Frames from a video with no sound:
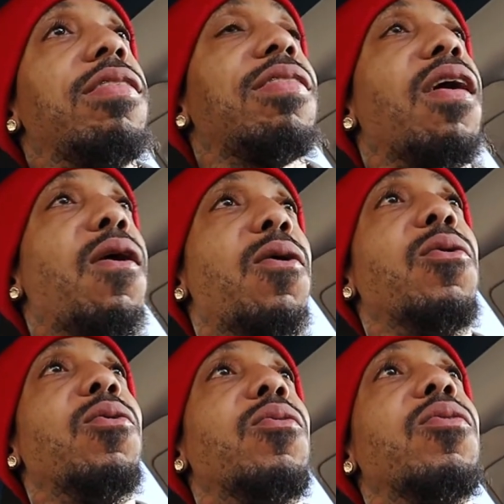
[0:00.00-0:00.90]

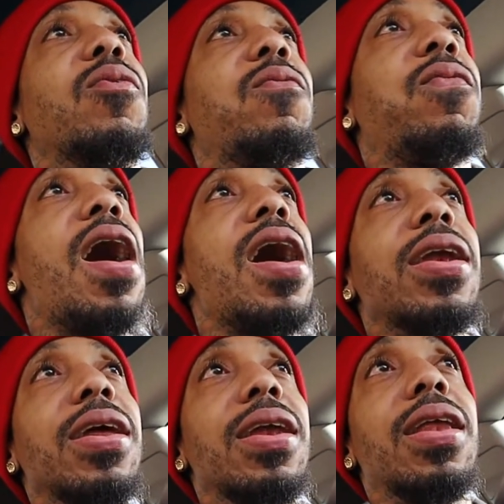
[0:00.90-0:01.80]
So
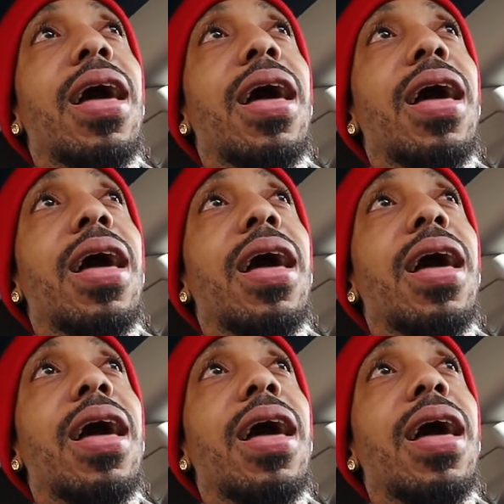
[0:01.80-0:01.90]
finally,